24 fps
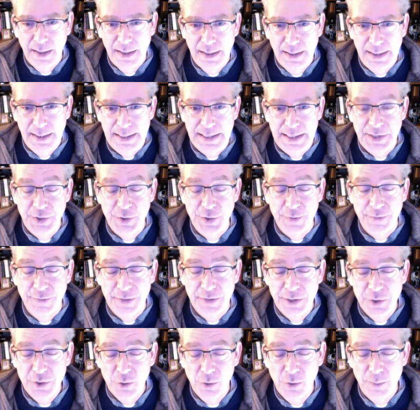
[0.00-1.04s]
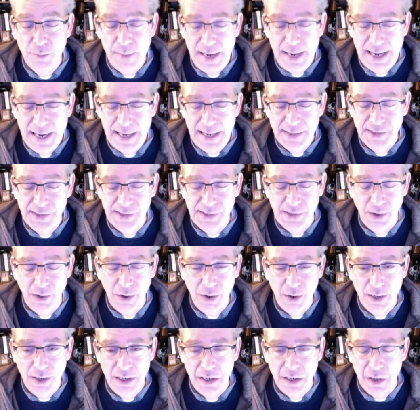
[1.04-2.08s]
Easter Vigil Mass
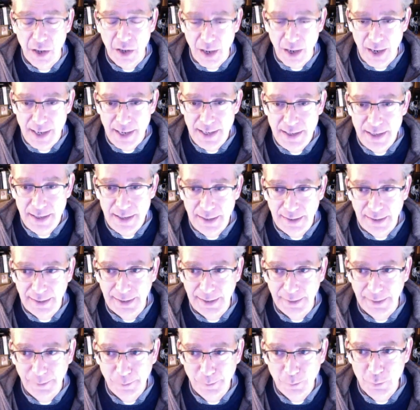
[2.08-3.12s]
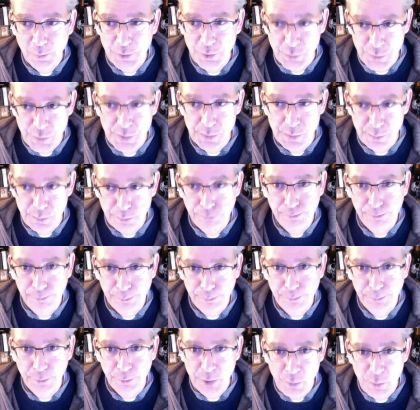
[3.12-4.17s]
online, uh, which was
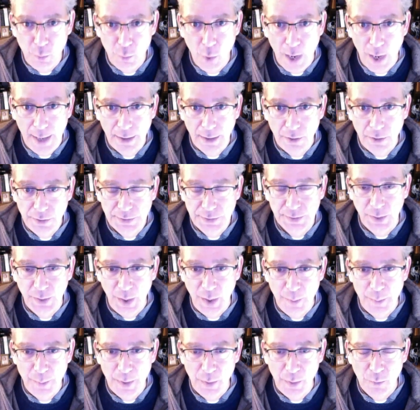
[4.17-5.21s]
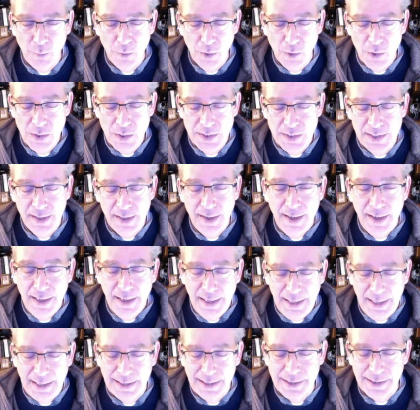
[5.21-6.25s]
pretty wild, uh, but it worked.
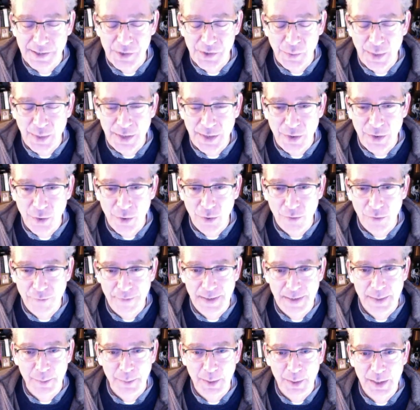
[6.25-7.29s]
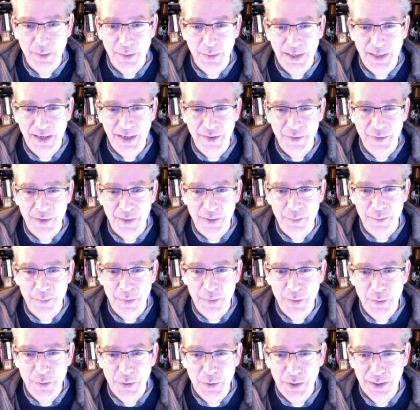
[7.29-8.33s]
And so we had the whole family around the
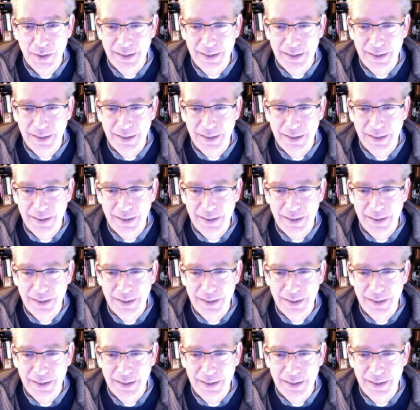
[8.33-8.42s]
computer,